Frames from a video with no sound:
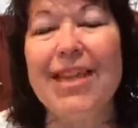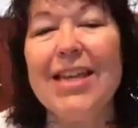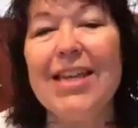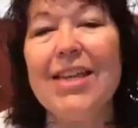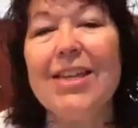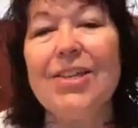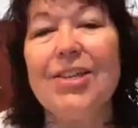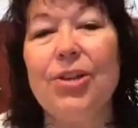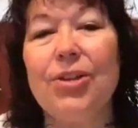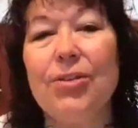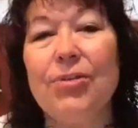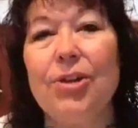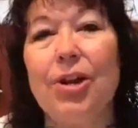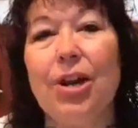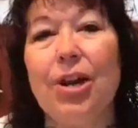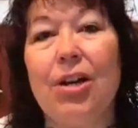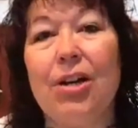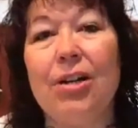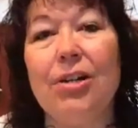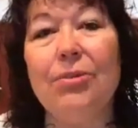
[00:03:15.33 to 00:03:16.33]
So
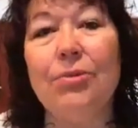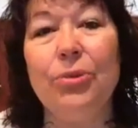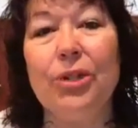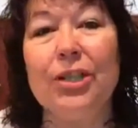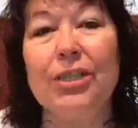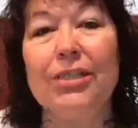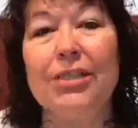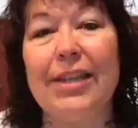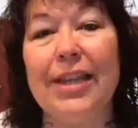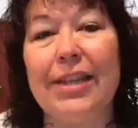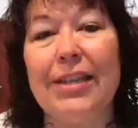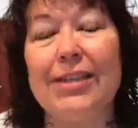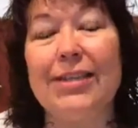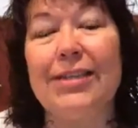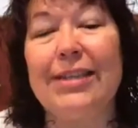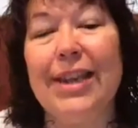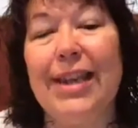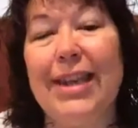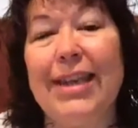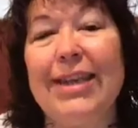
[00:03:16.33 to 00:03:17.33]
on Wednesday,
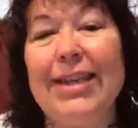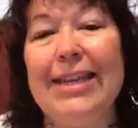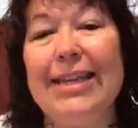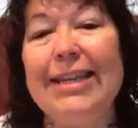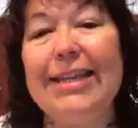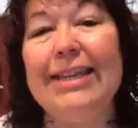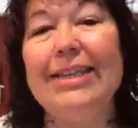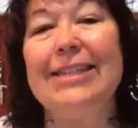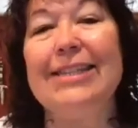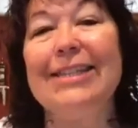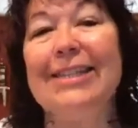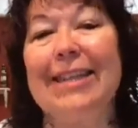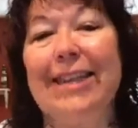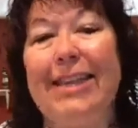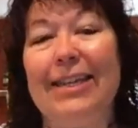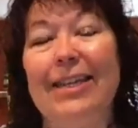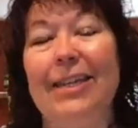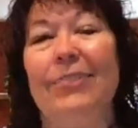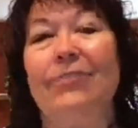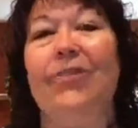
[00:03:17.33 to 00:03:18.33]
stay in a
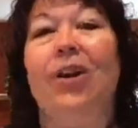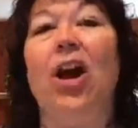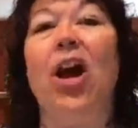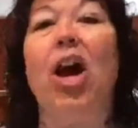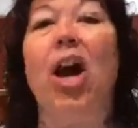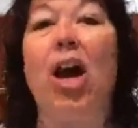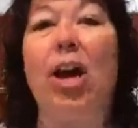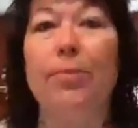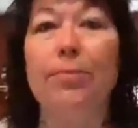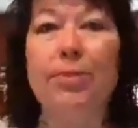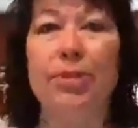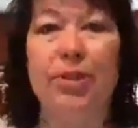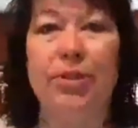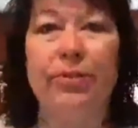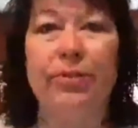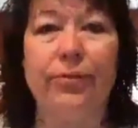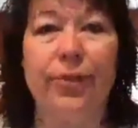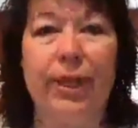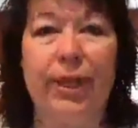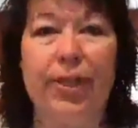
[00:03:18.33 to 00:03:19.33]
state of
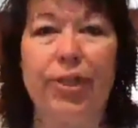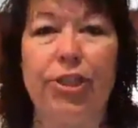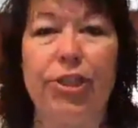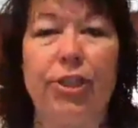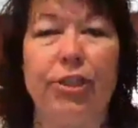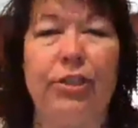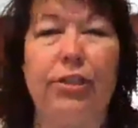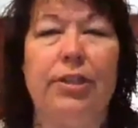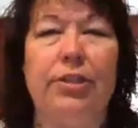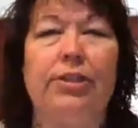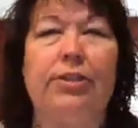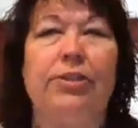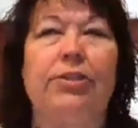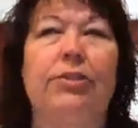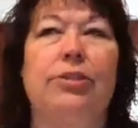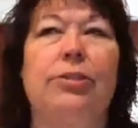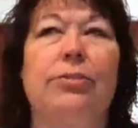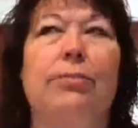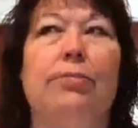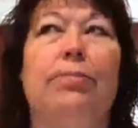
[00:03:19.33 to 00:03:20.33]
observation. This
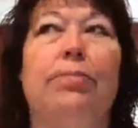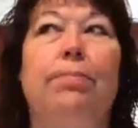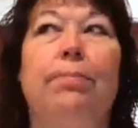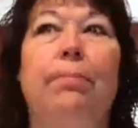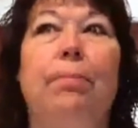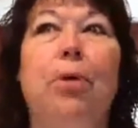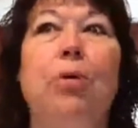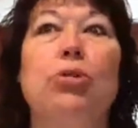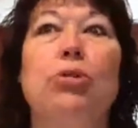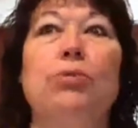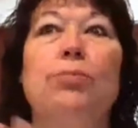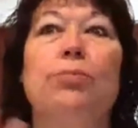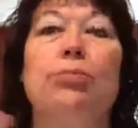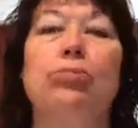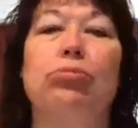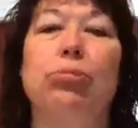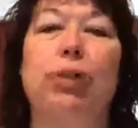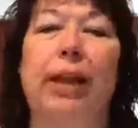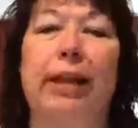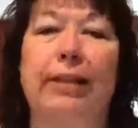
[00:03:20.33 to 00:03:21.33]
is the most
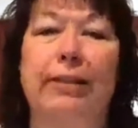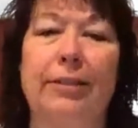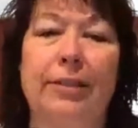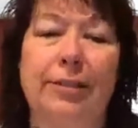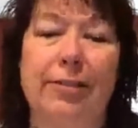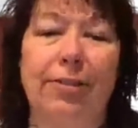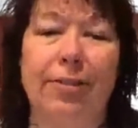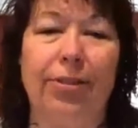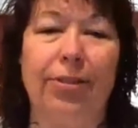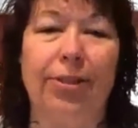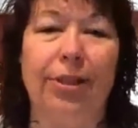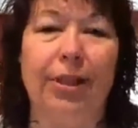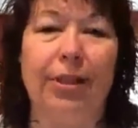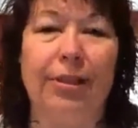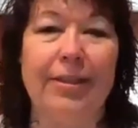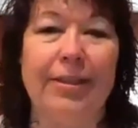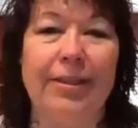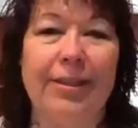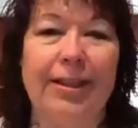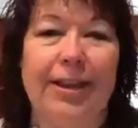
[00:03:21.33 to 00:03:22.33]
practical thing
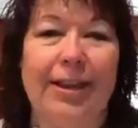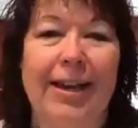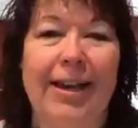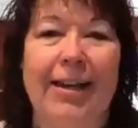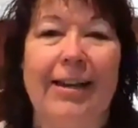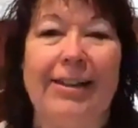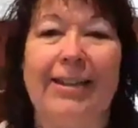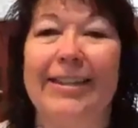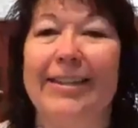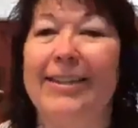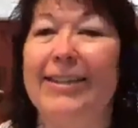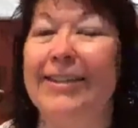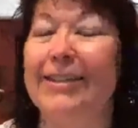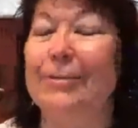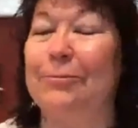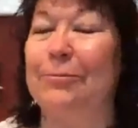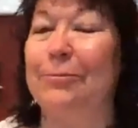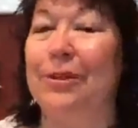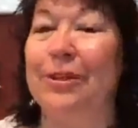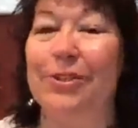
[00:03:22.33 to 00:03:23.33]
that I can
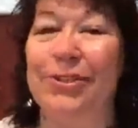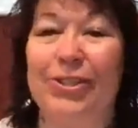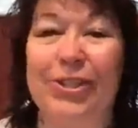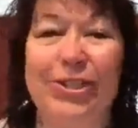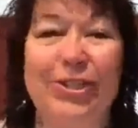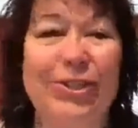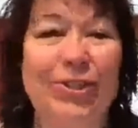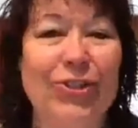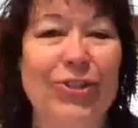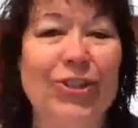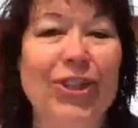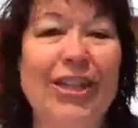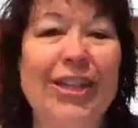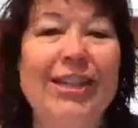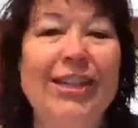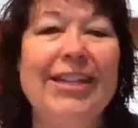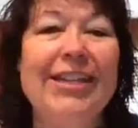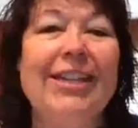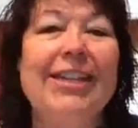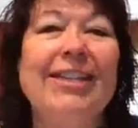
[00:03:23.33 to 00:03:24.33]
express to you,
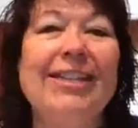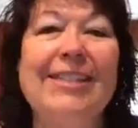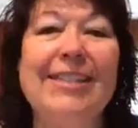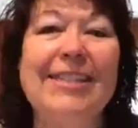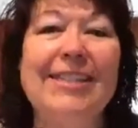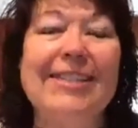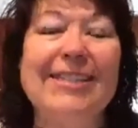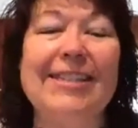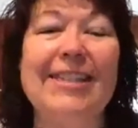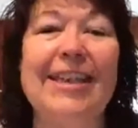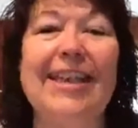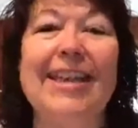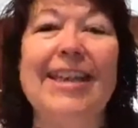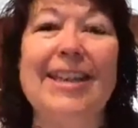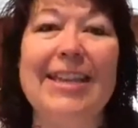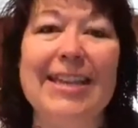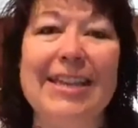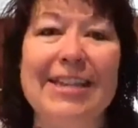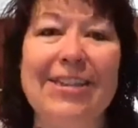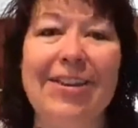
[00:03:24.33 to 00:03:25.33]
is to stay
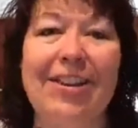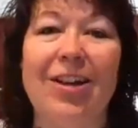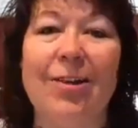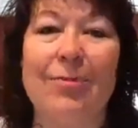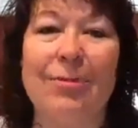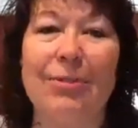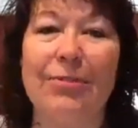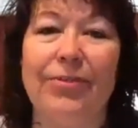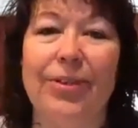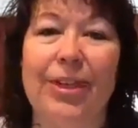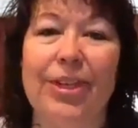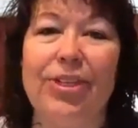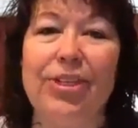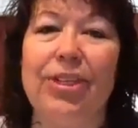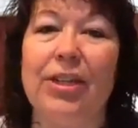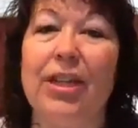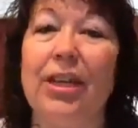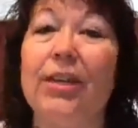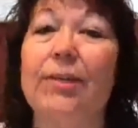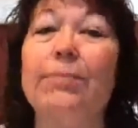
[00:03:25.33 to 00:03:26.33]
in
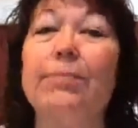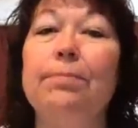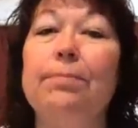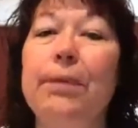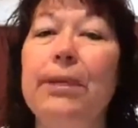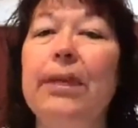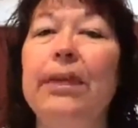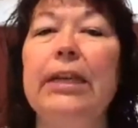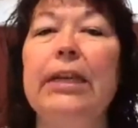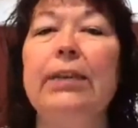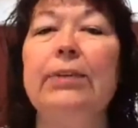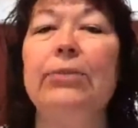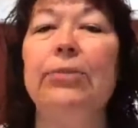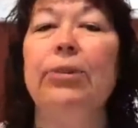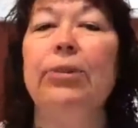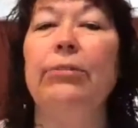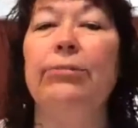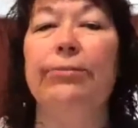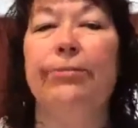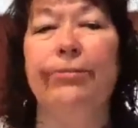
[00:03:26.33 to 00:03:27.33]
observation and be
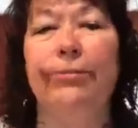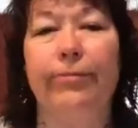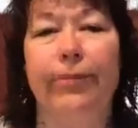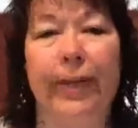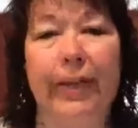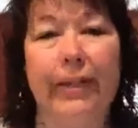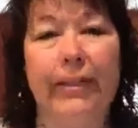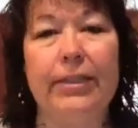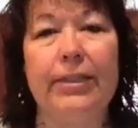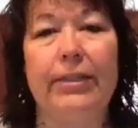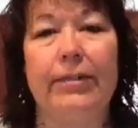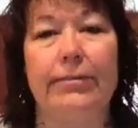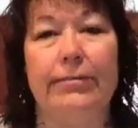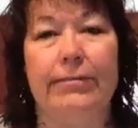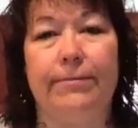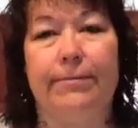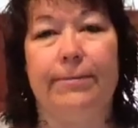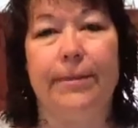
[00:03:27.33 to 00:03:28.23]
reflective.